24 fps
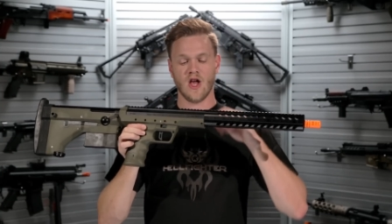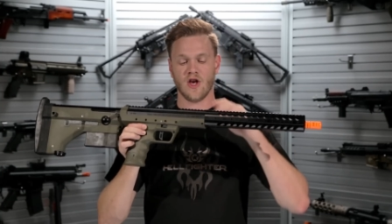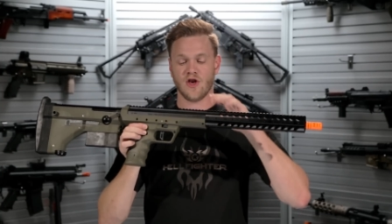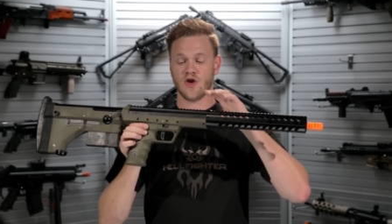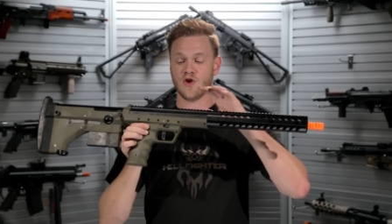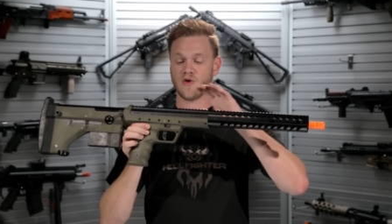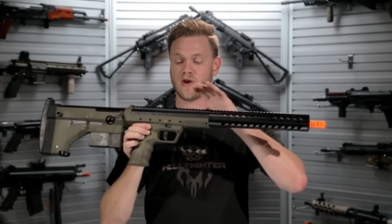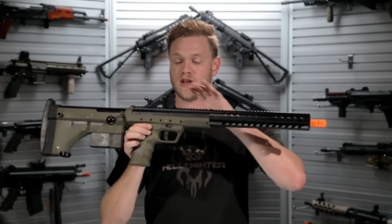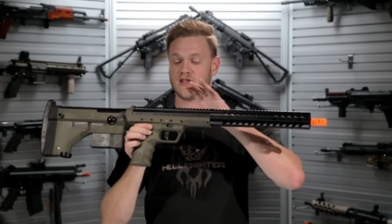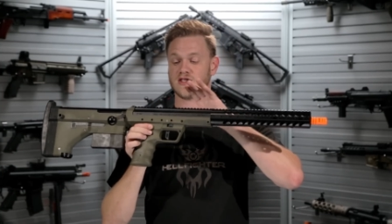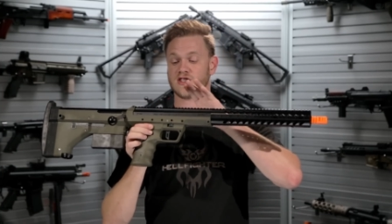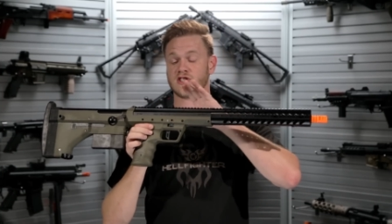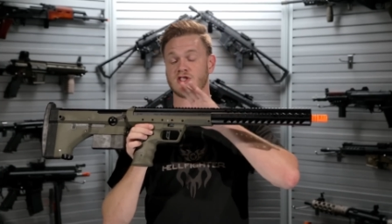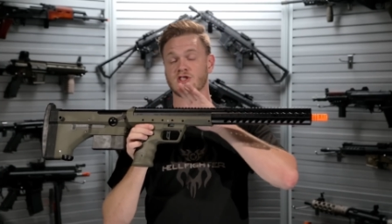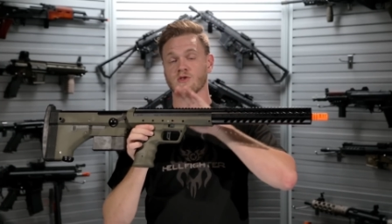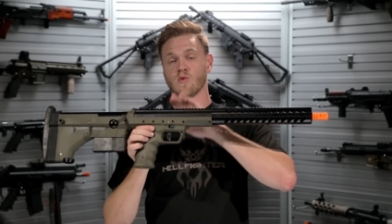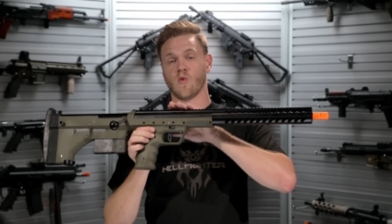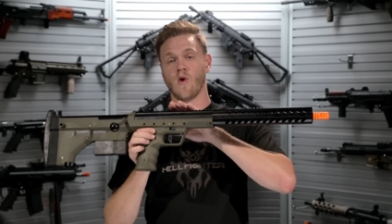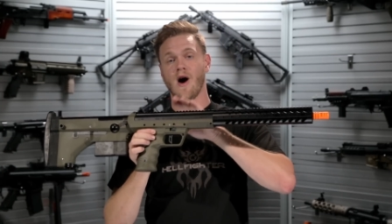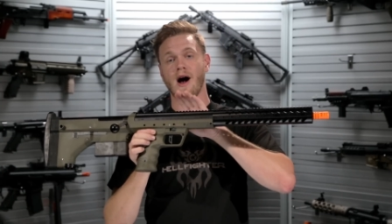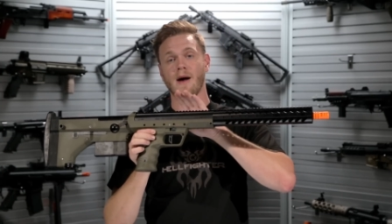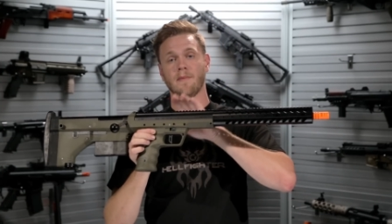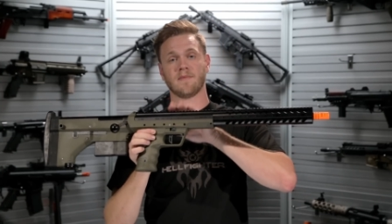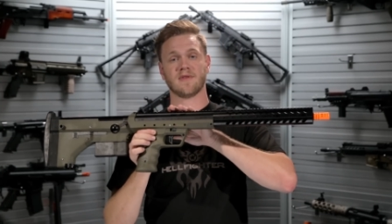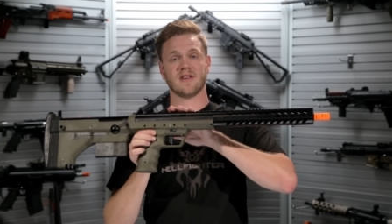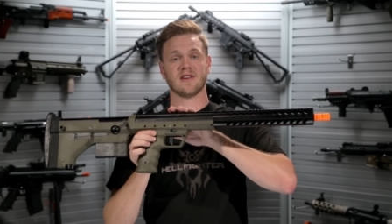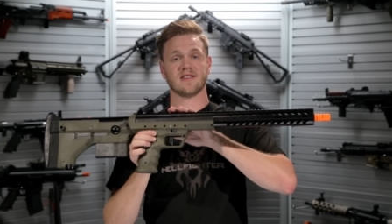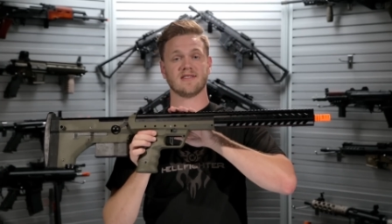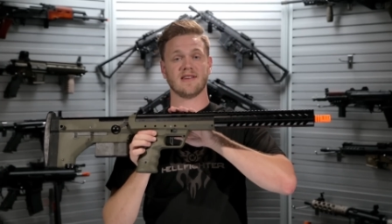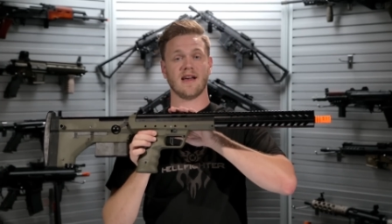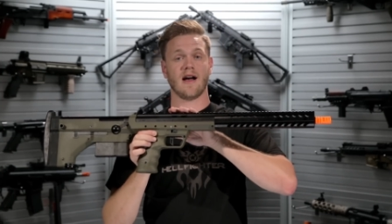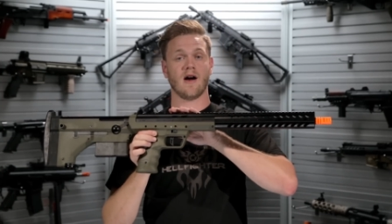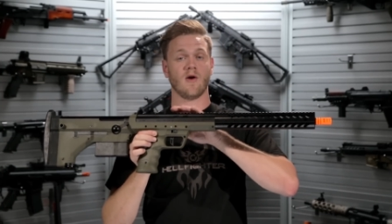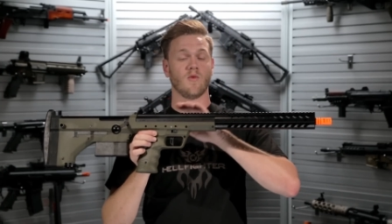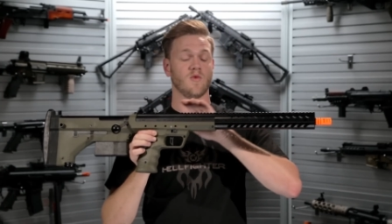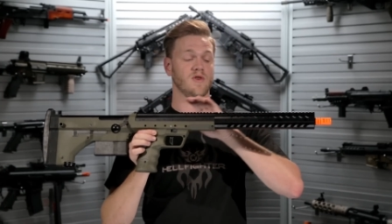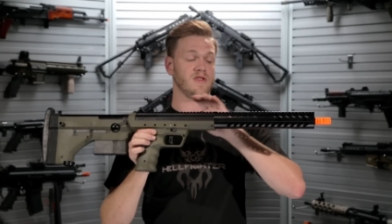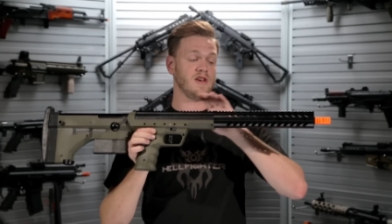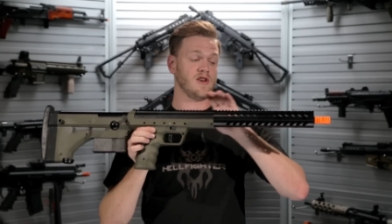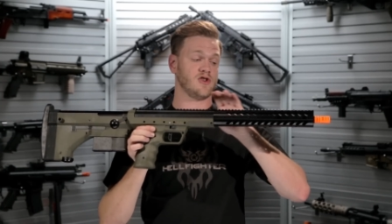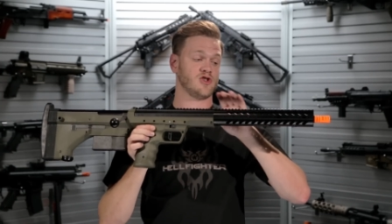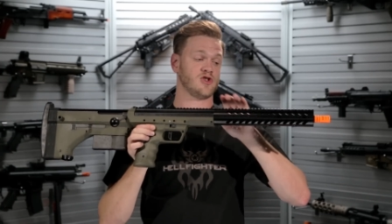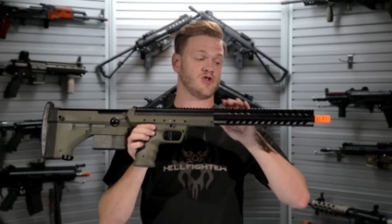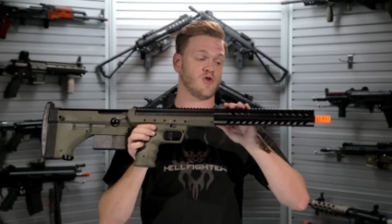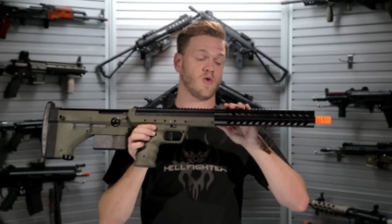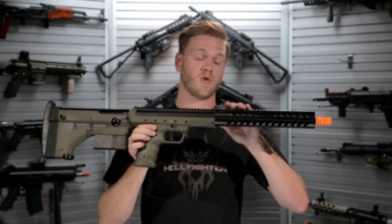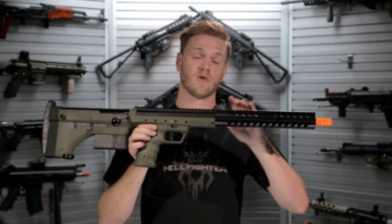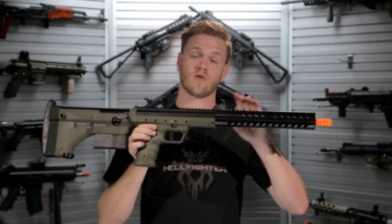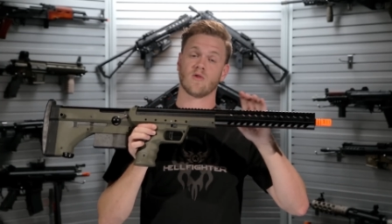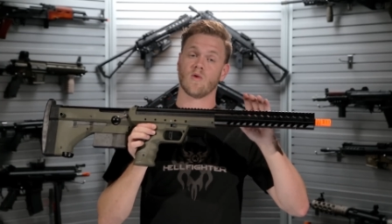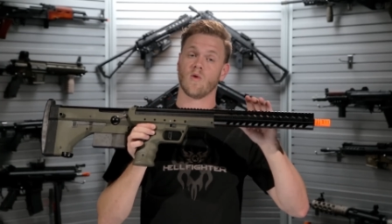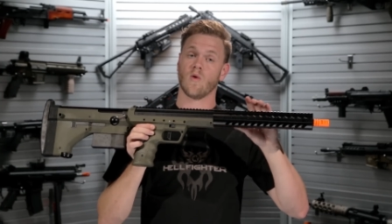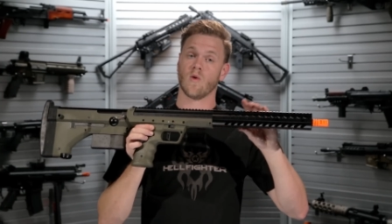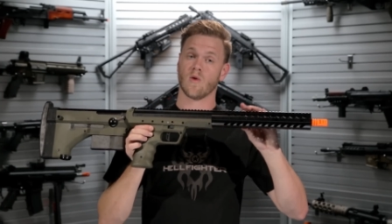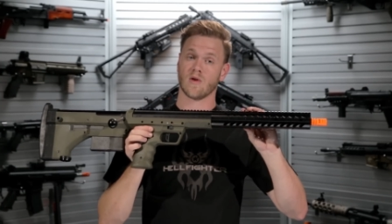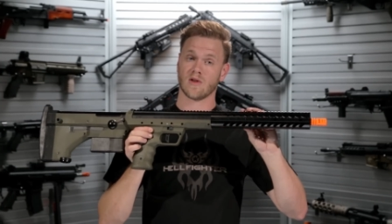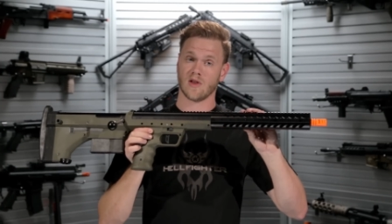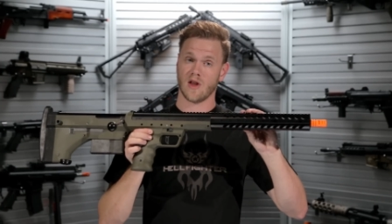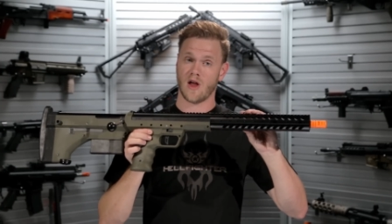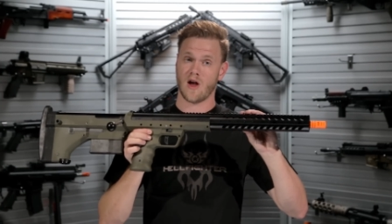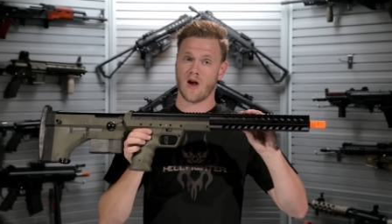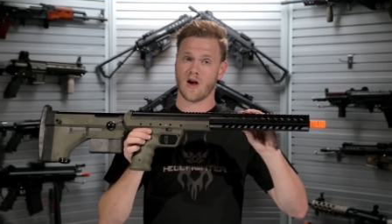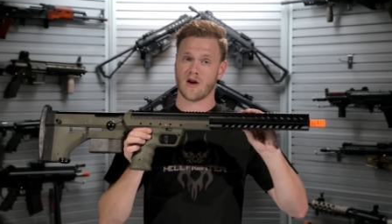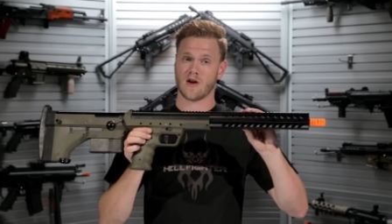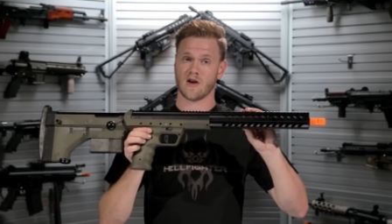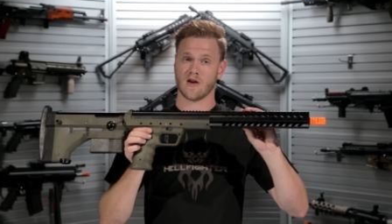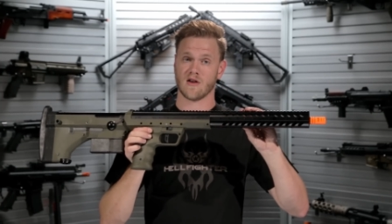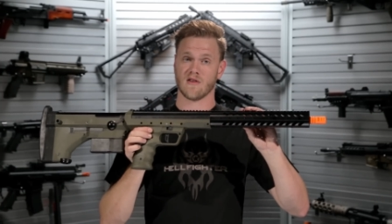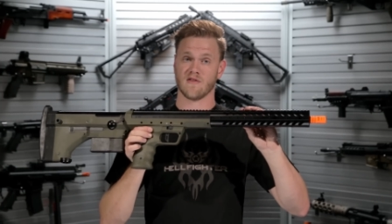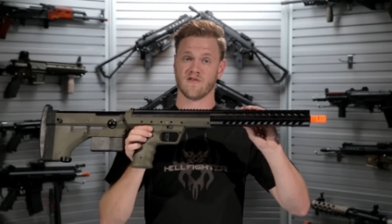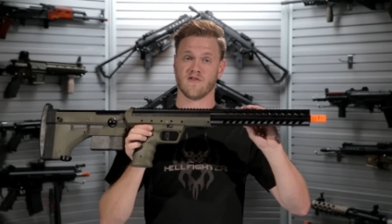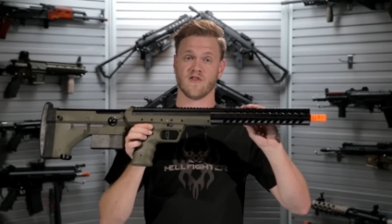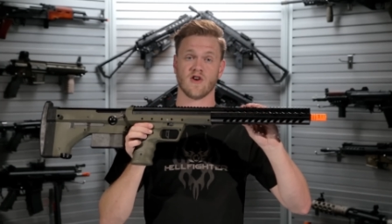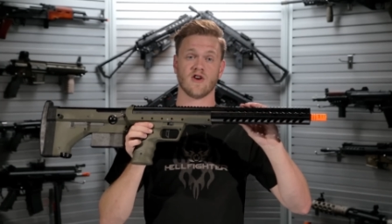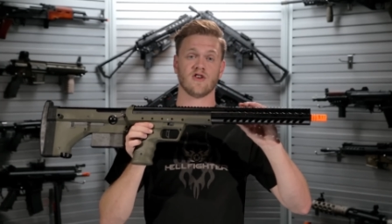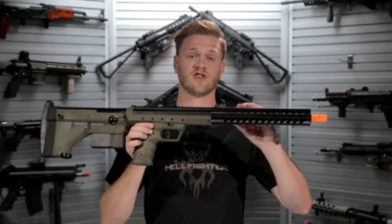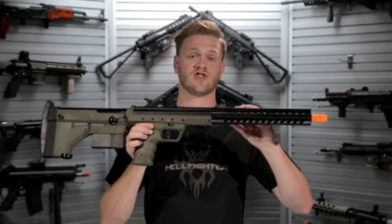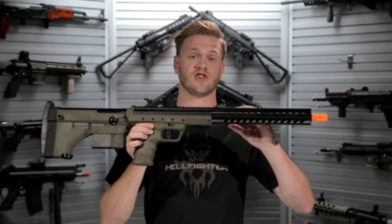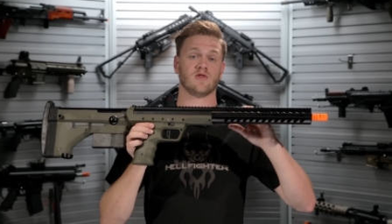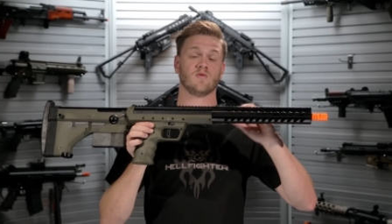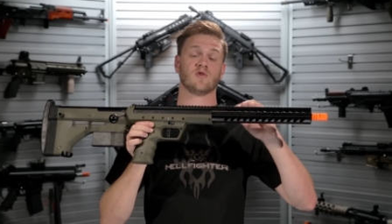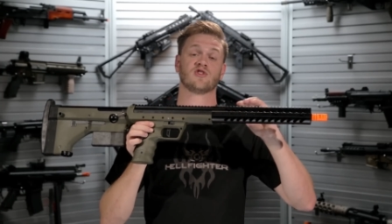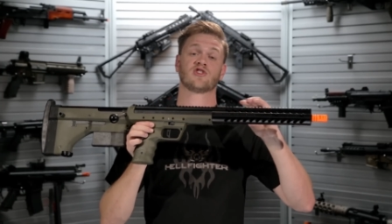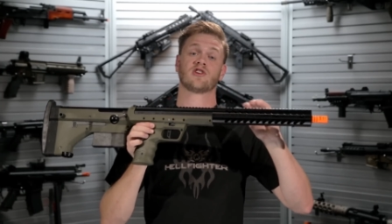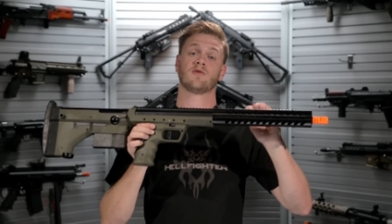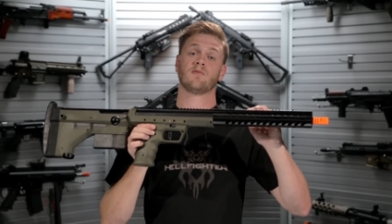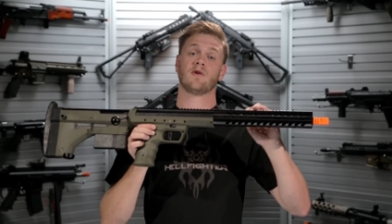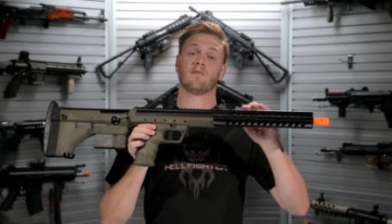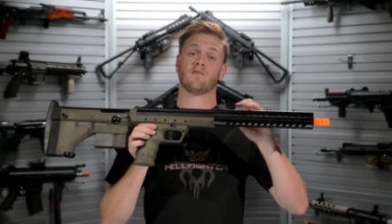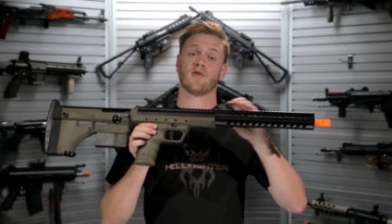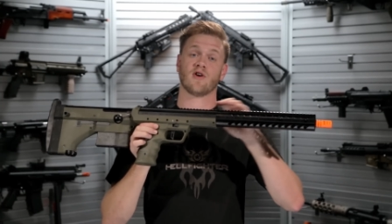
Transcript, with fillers: You can swap this out with a shorter or longer version, which can be